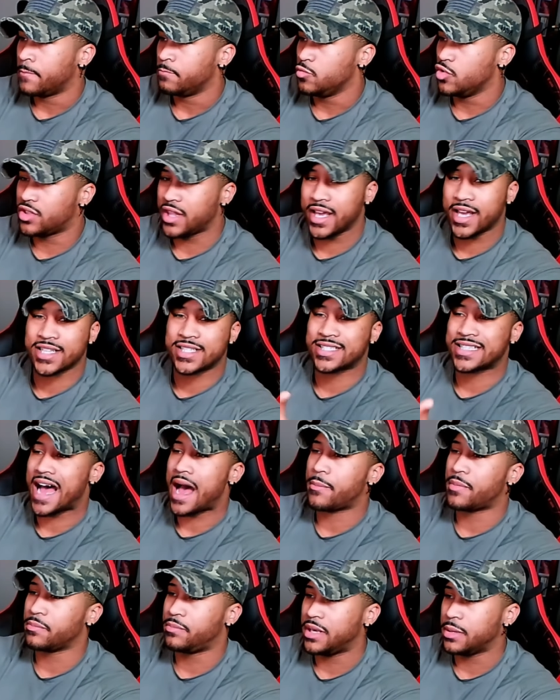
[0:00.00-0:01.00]
You think it's
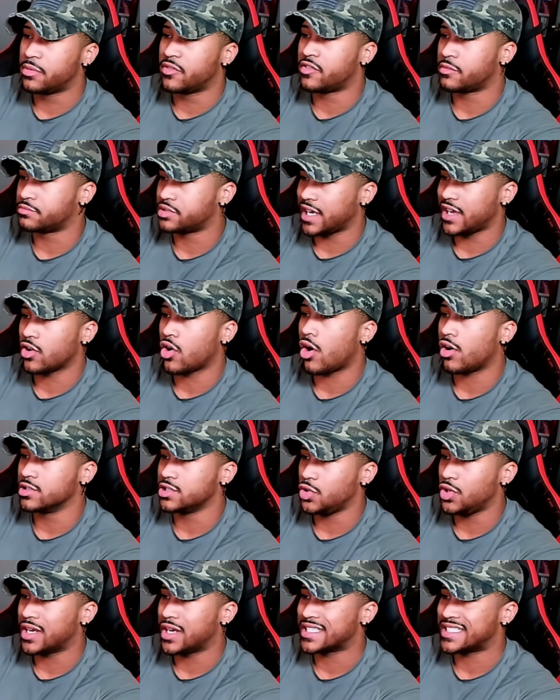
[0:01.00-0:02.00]
stopping people from playing Call of
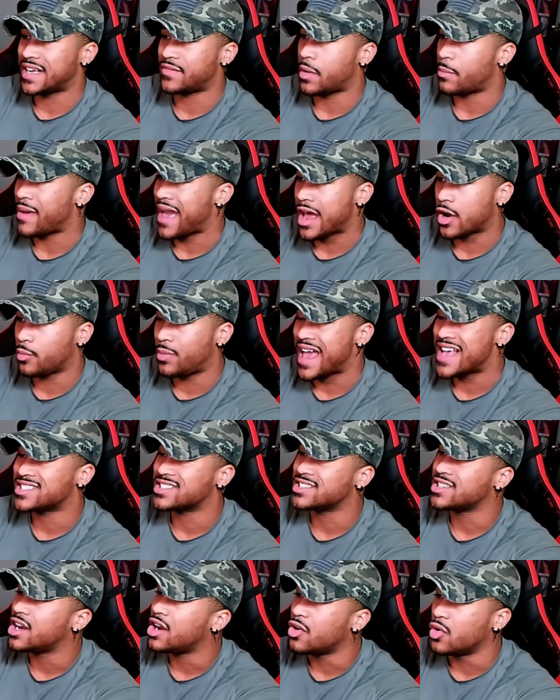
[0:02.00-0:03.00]
Duty because they have a Battle Pass?
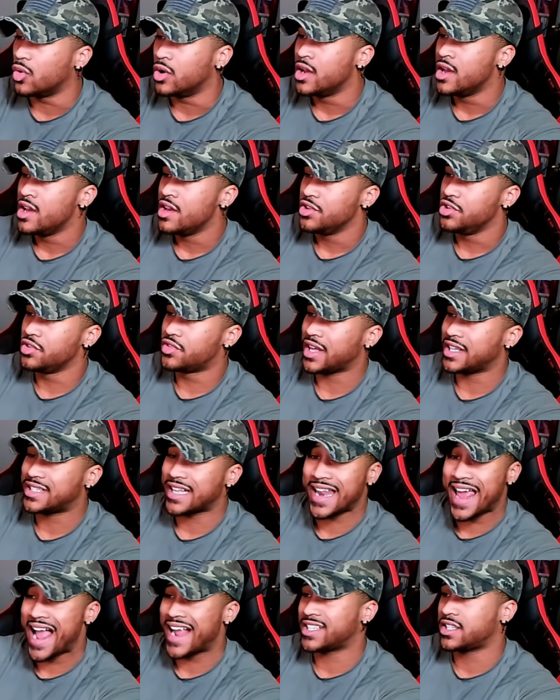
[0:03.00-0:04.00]
No. You think
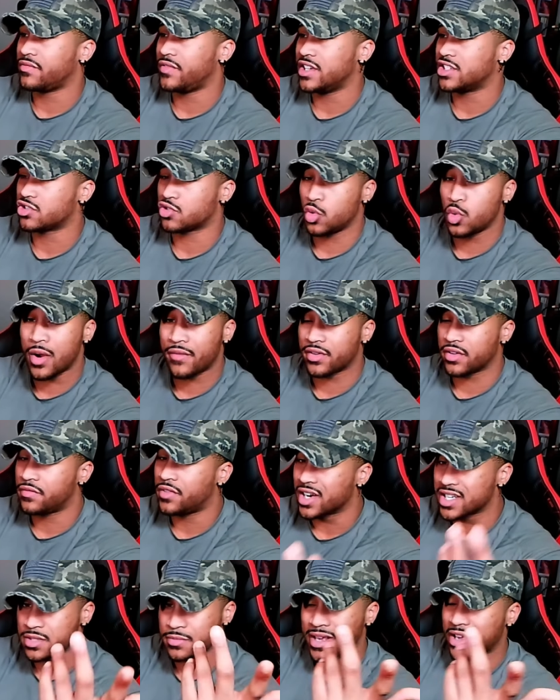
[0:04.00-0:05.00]
that Activision or whoever the
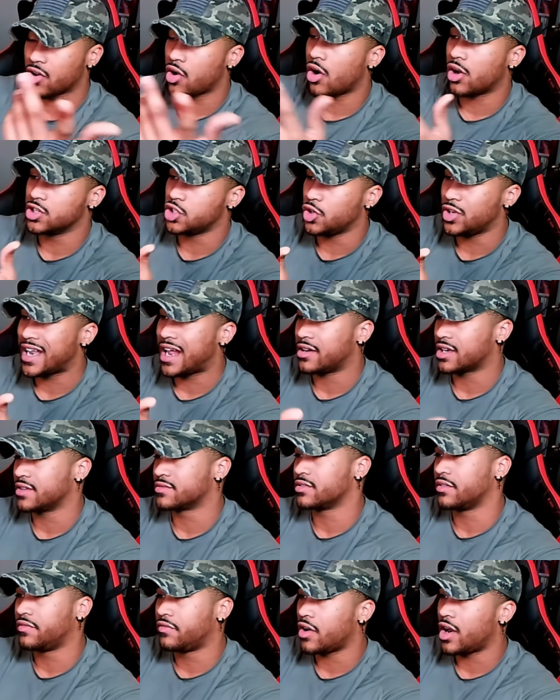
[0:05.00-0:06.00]
fuck is making Call of Duty now gives
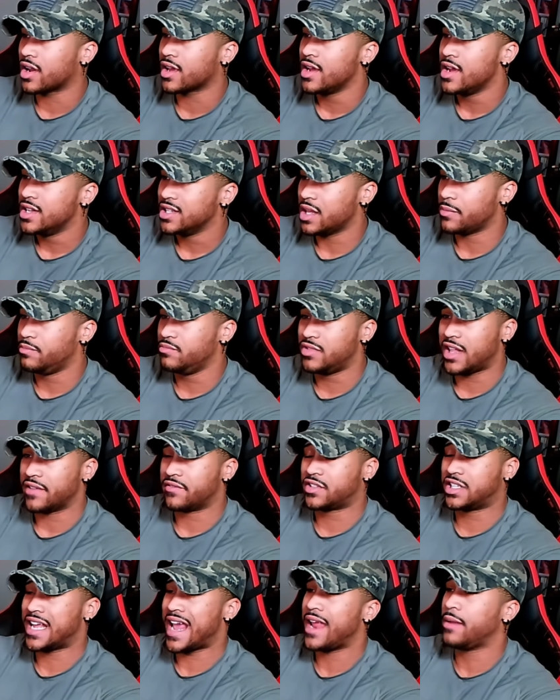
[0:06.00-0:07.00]
a fuck
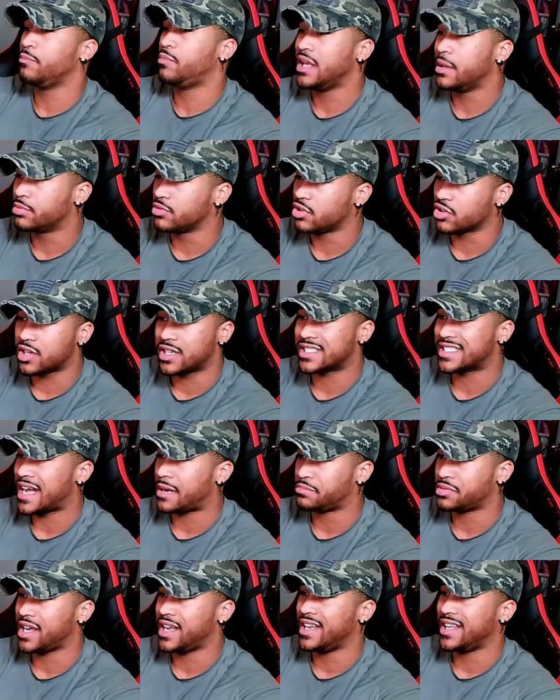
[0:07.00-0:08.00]
that 10 people are going to
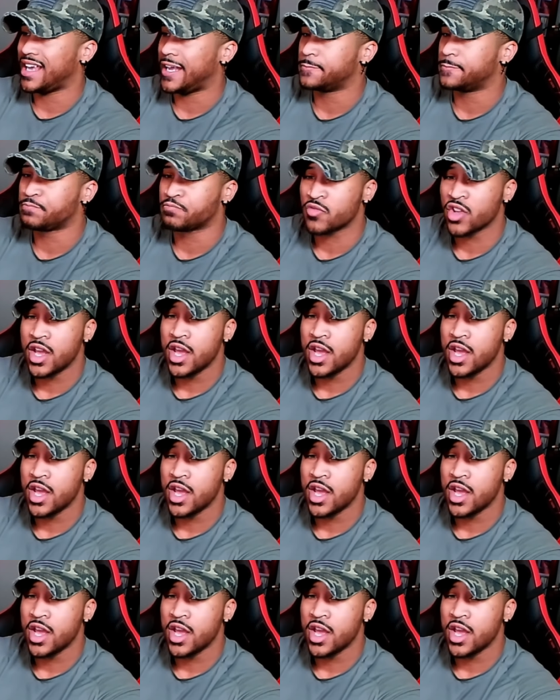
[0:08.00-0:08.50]
stop playing the game?